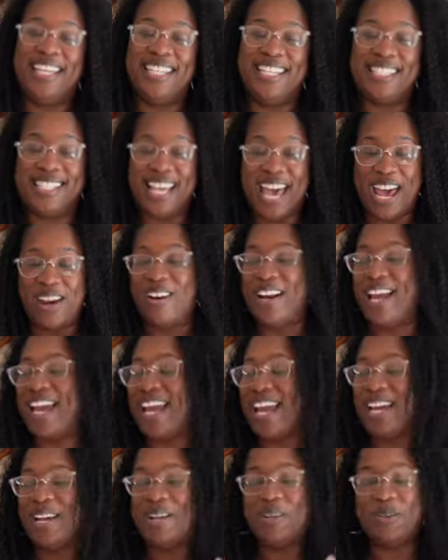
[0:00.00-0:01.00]

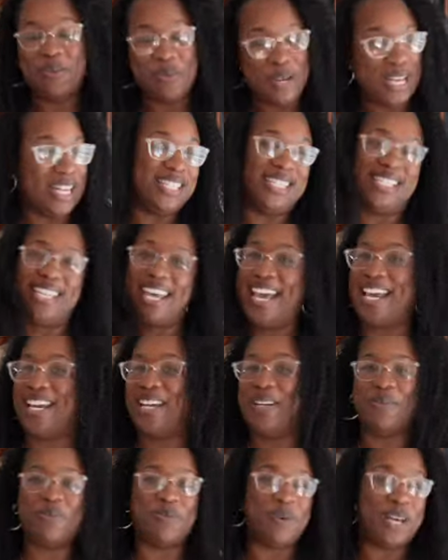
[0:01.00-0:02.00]
Saturday,
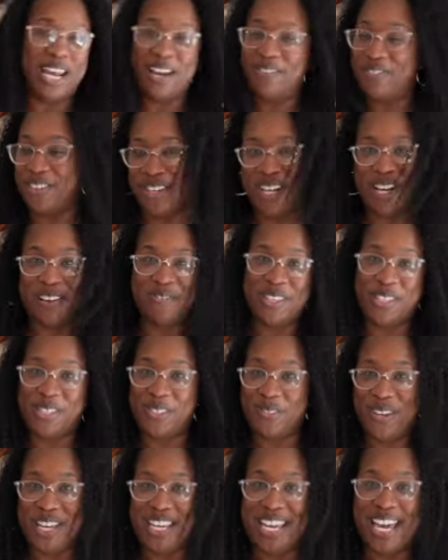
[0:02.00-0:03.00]
Wednesday, whatever of this
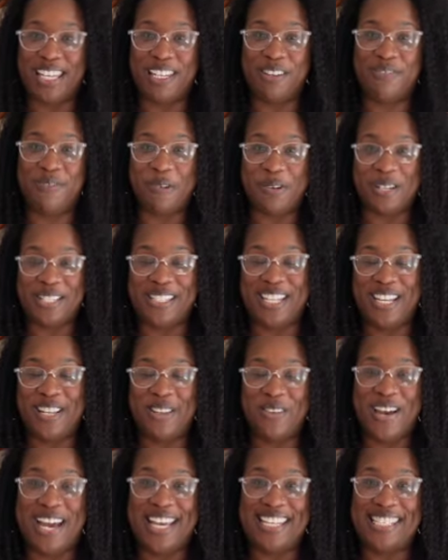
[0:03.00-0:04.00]
week. I look forward to
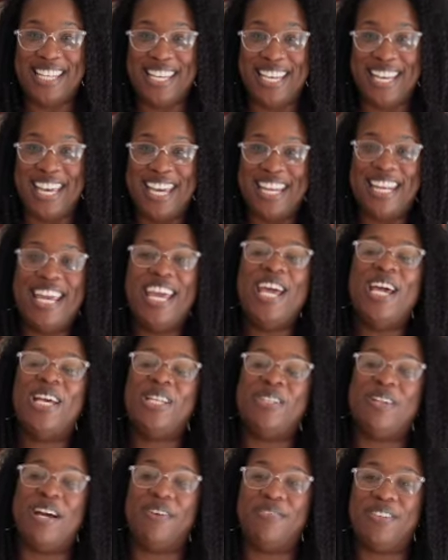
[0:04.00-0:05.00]
seeing you guys again.
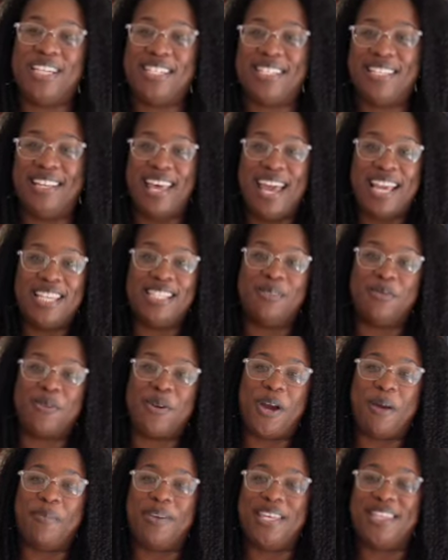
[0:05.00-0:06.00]
Do not forget to like,
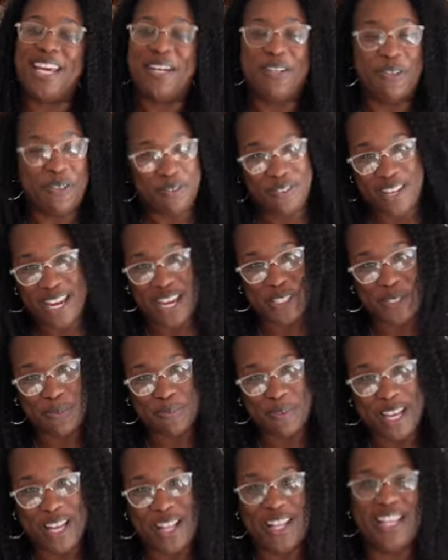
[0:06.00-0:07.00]
subscribe, hit that
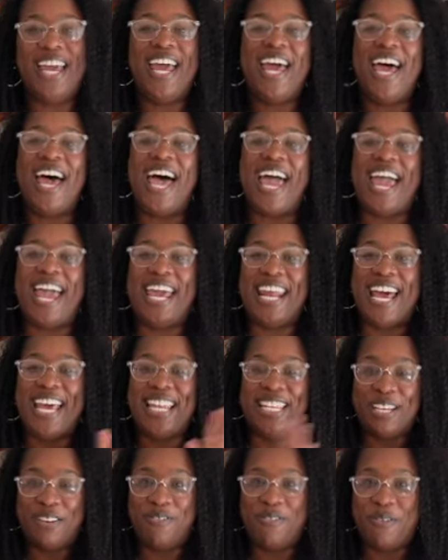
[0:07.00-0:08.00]
notification bell. And
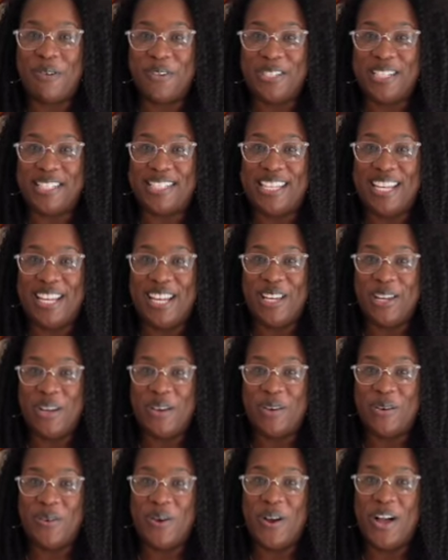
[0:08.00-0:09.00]
I look forward to seeing
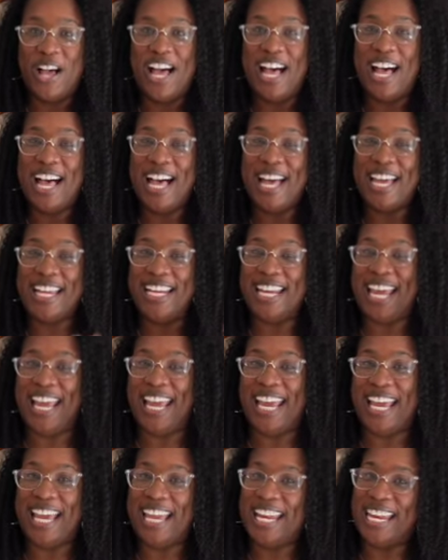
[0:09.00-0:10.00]
you on
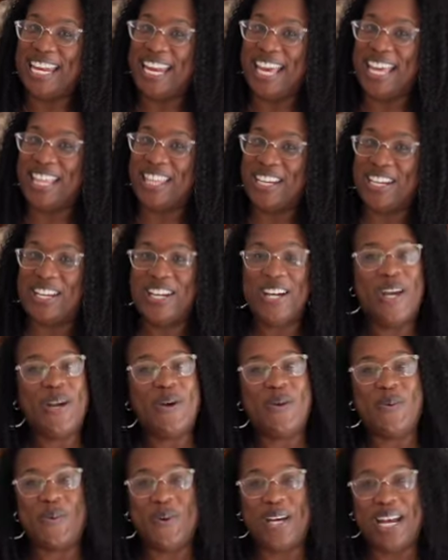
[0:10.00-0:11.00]
another
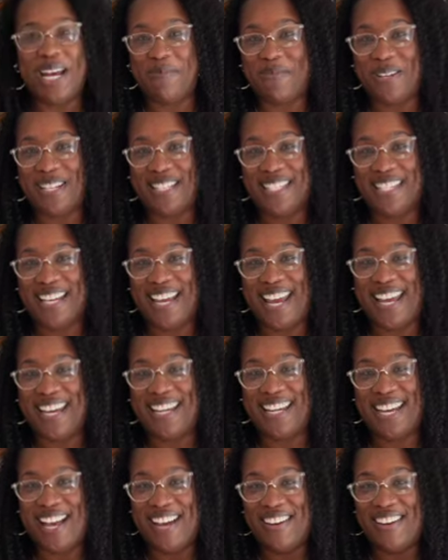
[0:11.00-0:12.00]
What I'm On Today.
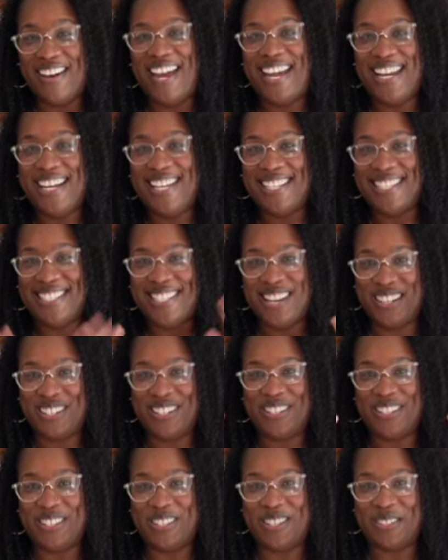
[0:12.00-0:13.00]
All right? Talk
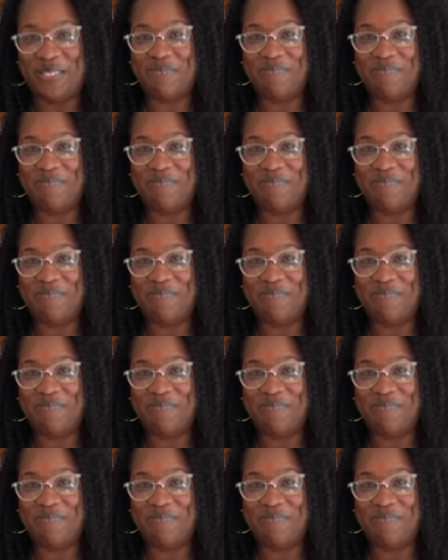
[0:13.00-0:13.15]
to you soon.